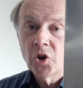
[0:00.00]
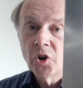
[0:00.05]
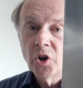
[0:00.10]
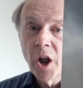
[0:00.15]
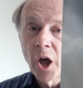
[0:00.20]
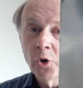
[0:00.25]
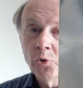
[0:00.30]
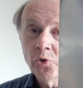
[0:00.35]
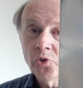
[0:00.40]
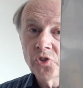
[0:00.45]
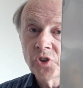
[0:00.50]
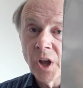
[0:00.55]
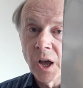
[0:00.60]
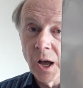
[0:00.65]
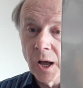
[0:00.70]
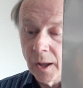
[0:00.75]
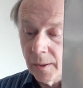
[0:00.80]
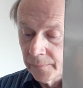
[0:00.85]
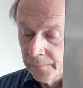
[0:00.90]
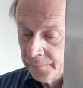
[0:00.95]
Lone
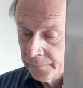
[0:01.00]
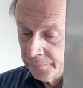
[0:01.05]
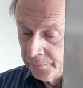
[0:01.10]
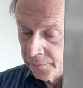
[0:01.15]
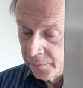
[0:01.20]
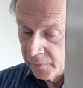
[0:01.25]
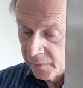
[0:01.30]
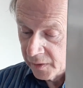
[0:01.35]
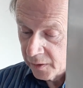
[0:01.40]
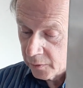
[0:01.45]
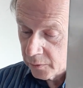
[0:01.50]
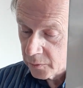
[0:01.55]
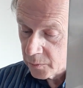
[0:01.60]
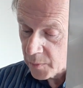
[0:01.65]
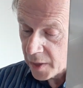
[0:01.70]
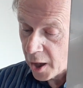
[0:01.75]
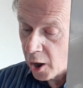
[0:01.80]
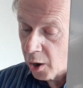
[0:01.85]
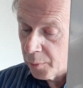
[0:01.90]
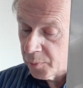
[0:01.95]
Star,
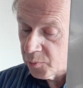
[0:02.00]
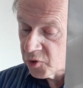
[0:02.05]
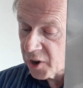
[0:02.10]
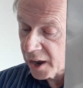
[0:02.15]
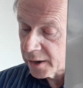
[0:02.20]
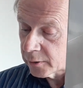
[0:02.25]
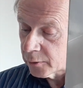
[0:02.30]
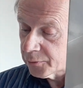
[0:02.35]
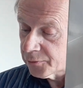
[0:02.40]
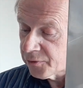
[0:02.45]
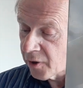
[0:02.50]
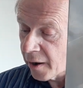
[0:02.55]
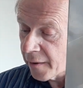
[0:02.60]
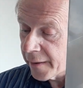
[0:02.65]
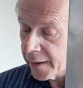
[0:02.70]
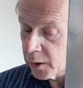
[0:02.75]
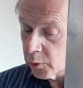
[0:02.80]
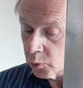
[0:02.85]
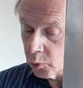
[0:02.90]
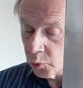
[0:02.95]
album titled
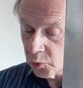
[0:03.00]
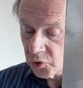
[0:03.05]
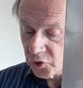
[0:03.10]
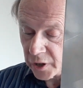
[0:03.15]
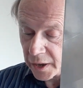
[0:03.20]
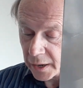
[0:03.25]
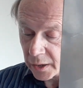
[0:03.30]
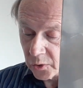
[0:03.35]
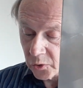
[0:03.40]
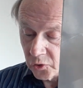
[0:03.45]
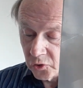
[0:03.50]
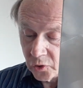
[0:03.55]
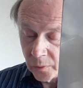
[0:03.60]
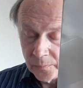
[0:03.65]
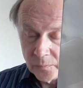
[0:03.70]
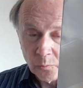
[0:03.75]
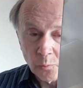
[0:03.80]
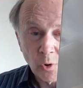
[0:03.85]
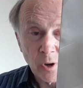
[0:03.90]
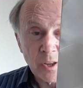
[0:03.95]
Firing on All Six,
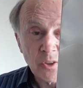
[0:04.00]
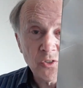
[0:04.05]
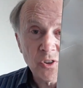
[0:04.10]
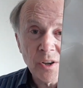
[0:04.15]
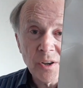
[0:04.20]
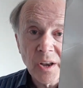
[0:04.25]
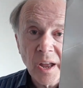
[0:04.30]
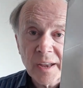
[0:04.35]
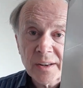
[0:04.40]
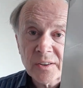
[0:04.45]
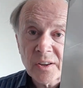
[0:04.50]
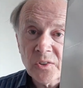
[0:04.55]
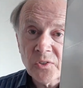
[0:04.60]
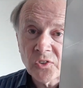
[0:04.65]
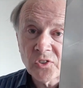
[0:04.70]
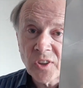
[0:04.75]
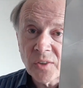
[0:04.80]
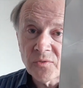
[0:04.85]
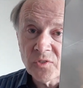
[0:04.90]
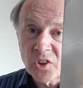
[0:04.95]
released in
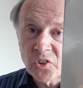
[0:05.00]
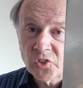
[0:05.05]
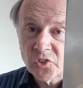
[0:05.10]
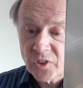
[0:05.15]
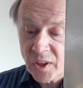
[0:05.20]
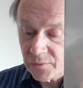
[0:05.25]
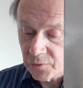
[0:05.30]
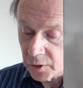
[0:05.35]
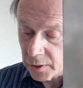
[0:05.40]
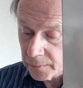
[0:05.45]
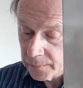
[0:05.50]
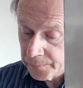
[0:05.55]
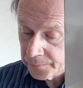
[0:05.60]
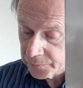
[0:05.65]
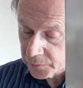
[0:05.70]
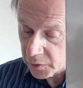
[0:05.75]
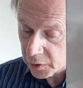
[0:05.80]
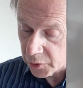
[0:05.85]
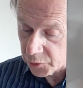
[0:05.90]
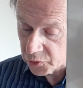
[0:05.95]
1977
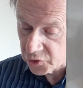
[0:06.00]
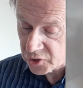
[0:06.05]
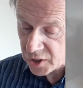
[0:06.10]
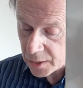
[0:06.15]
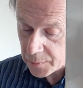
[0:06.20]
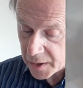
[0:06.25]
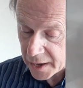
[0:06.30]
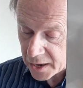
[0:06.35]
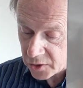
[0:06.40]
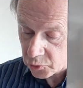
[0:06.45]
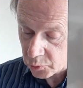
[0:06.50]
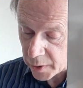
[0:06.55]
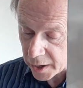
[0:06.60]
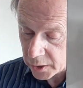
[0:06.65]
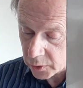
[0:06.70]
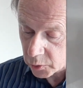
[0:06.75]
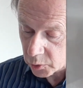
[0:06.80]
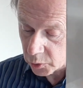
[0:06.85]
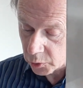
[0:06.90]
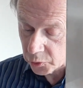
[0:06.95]
on CBS
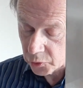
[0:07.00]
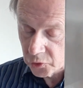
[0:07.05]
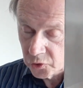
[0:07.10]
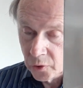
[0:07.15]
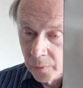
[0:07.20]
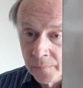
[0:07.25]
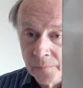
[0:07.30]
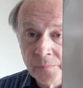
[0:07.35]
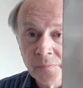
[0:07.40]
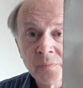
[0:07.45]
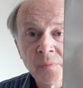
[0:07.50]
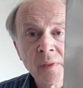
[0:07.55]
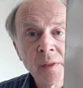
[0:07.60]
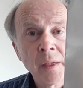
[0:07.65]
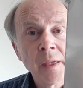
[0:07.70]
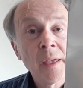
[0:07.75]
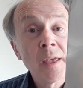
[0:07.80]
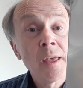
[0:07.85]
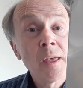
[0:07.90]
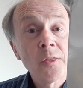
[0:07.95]
Records.
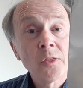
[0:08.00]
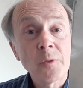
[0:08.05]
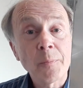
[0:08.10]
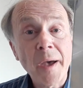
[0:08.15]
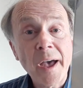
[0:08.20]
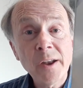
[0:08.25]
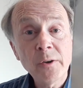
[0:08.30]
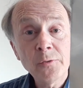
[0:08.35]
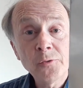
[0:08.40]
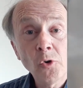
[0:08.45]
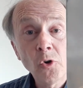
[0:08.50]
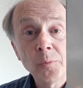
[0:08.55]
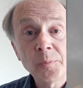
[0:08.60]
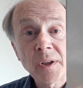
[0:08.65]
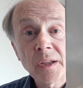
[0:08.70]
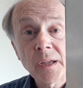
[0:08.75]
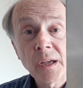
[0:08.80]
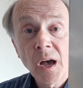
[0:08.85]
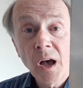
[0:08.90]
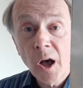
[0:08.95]
The band formed
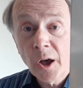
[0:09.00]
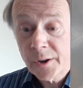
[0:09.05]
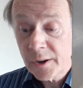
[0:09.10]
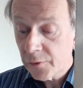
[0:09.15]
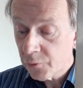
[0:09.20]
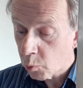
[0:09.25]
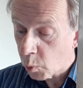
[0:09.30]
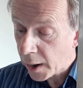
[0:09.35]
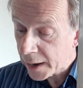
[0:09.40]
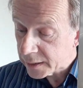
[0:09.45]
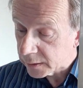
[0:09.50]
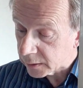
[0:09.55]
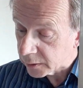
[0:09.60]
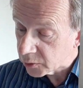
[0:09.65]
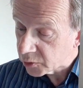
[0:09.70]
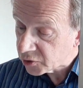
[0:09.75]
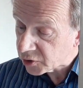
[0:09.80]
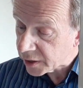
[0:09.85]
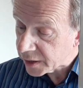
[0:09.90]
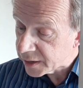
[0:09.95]
in Cardiff,
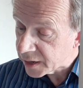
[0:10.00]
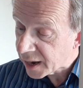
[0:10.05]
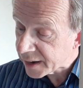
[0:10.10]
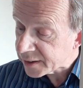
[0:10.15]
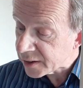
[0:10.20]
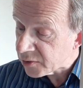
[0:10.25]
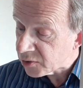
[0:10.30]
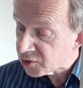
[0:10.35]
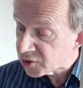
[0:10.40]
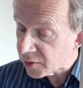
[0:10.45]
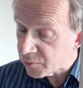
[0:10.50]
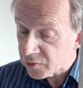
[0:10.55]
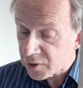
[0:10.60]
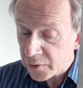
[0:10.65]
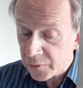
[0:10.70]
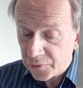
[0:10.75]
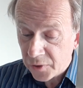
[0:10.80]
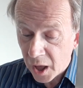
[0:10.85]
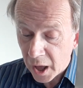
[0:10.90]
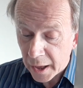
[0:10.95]
Wales in
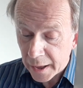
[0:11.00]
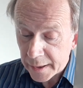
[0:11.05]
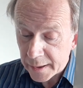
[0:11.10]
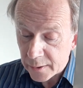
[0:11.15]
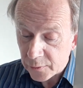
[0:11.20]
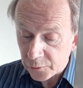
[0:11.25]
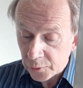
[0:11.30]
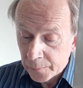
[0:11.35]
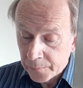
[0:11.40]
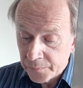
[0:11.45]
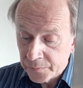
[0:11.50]
1975